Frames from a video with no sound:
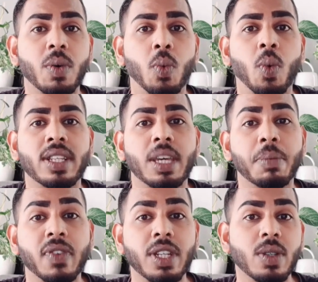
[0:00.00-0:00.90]
what type
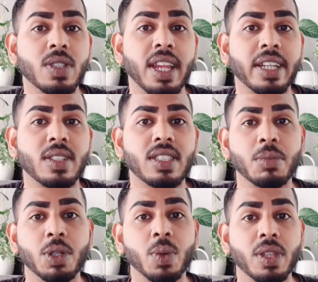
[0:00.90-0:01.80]
of videos you'd like to see
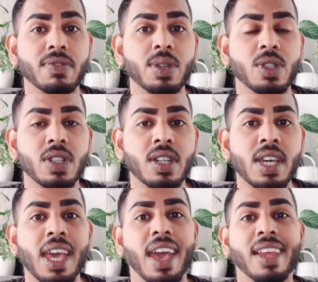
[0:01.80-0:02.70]
me do in the future,
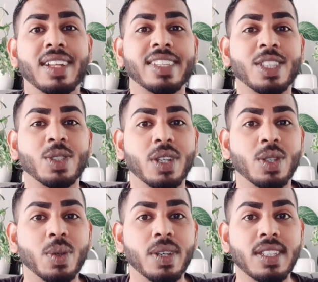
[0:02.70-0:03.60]
and I'll get straight
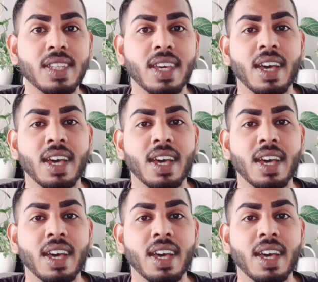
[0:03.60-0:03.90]
to it.